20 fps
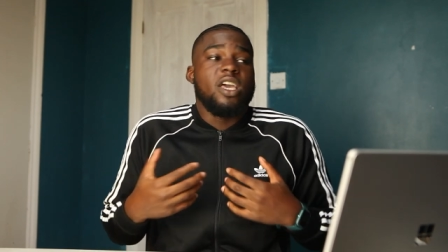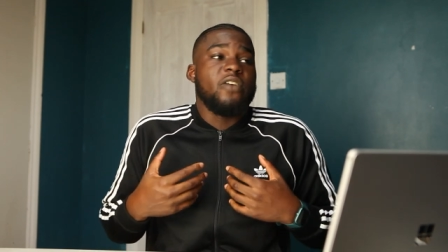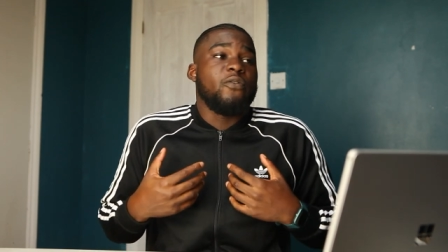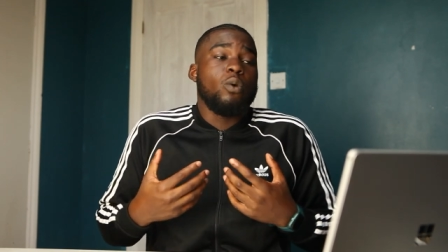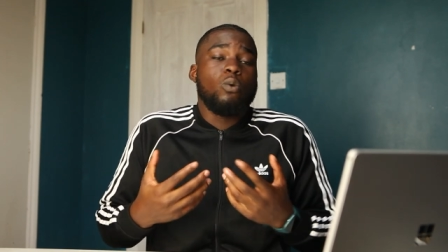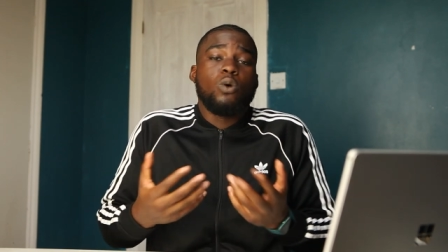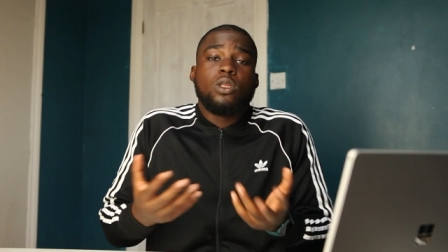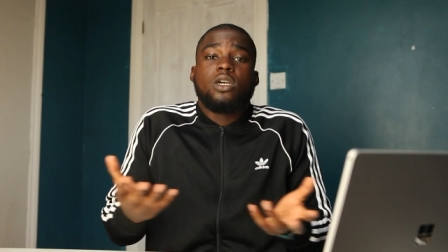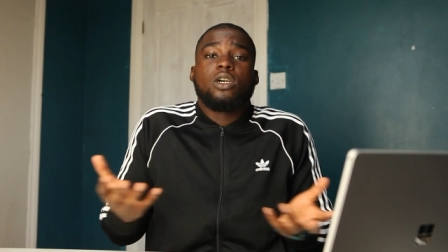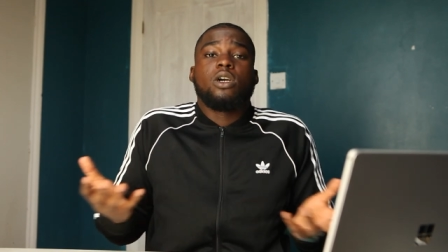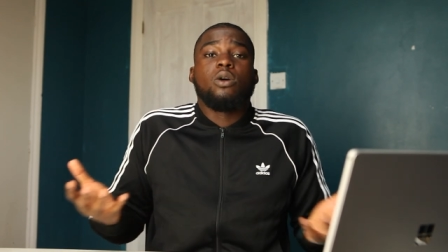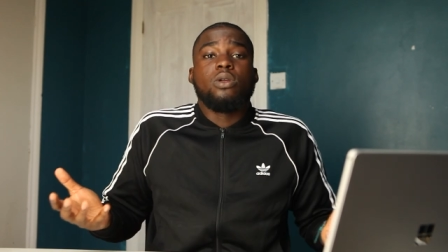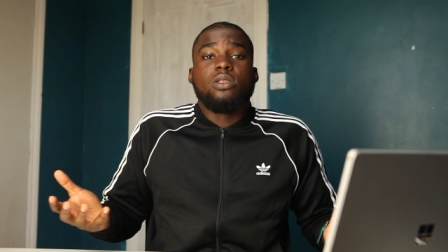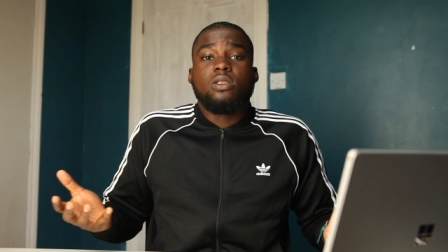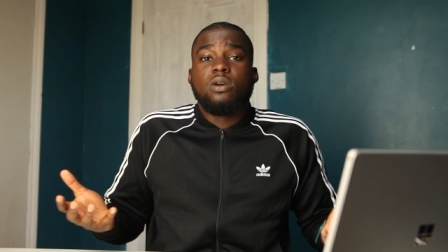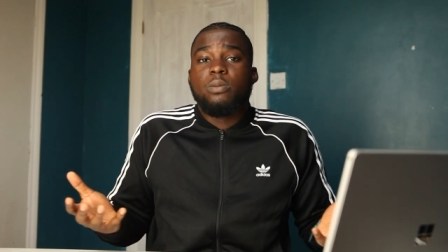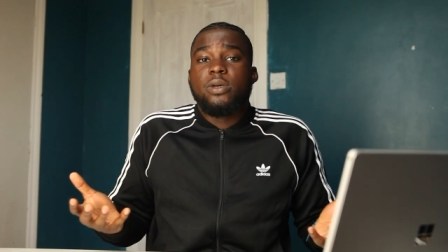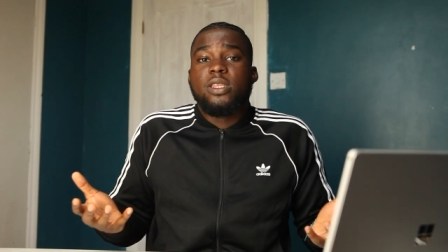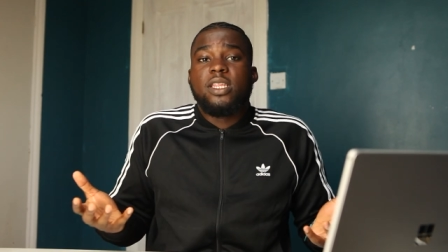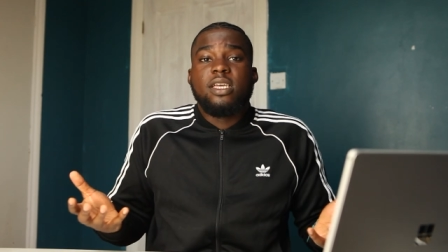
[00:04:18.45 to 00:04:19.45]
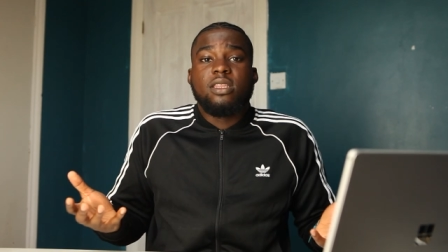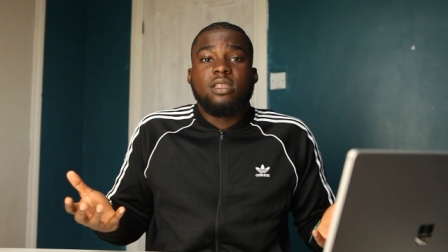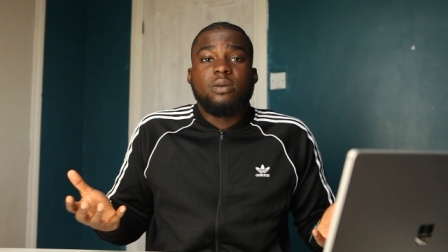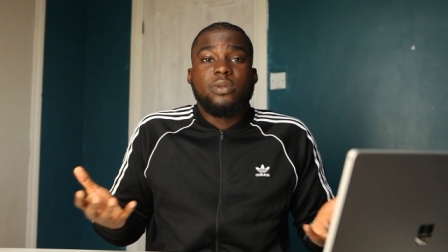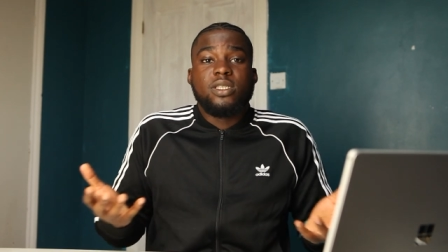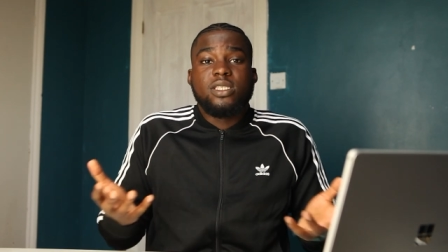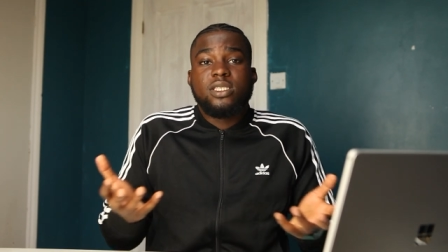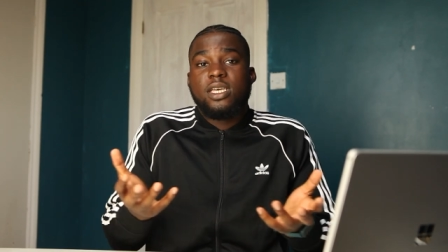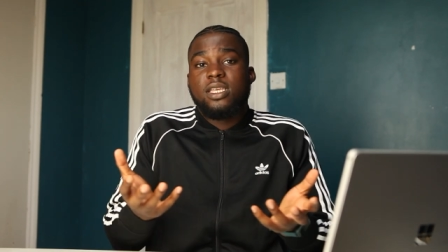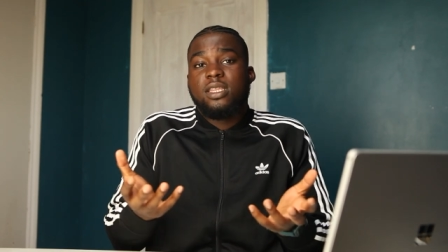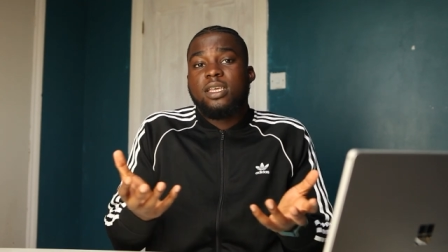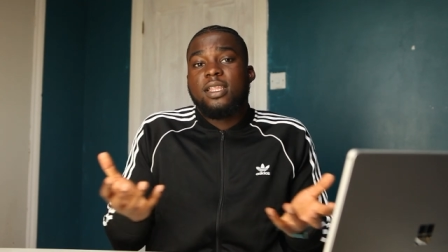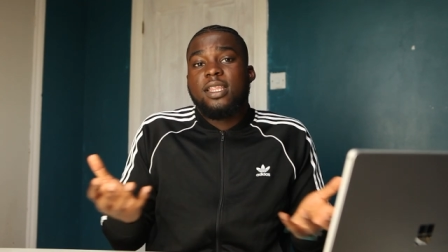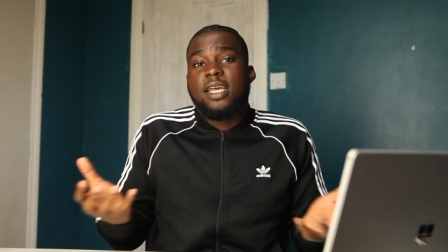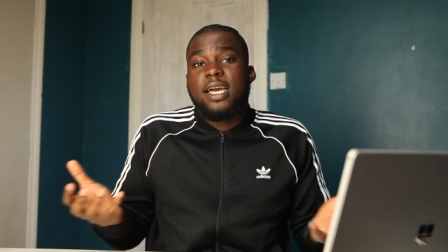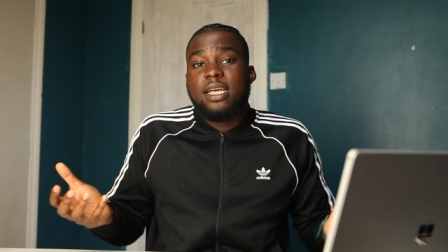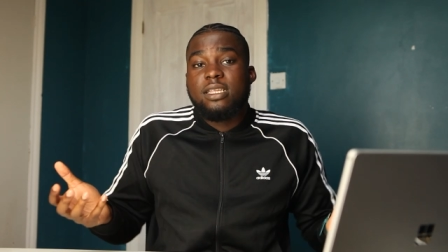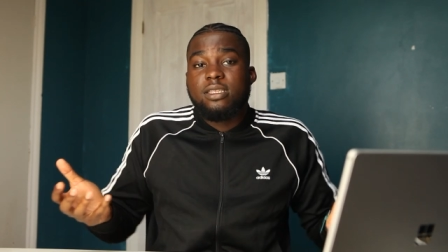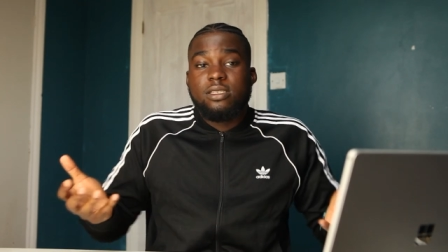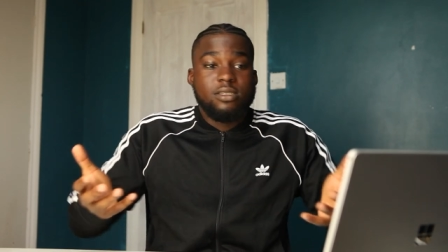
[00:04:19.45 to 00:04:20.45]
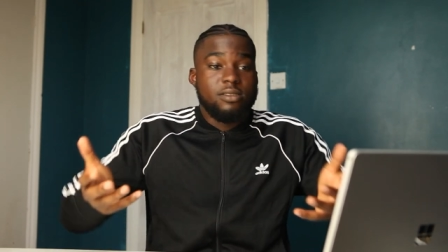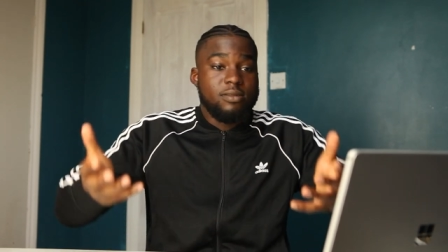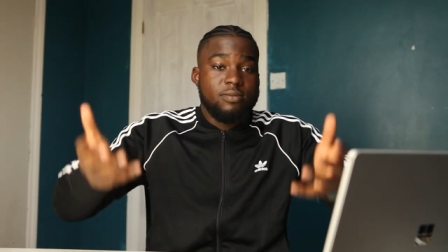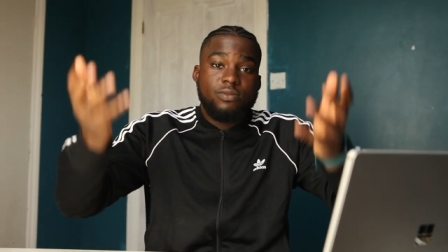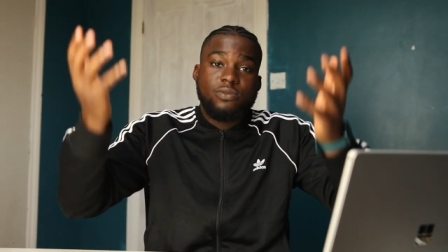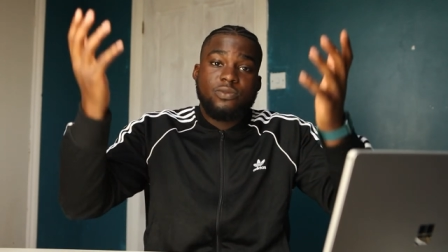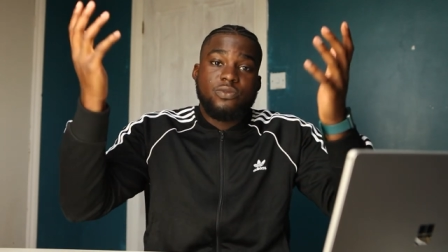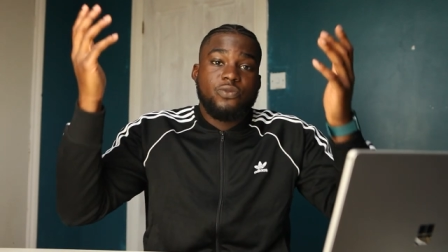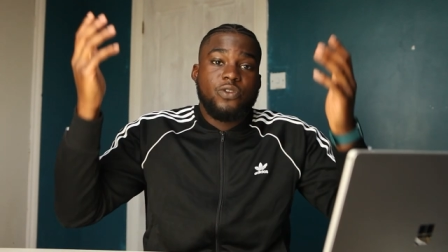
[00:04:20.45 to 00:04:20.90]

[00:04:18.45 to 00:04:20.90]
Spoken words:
If we want to go and dominate them and take their land and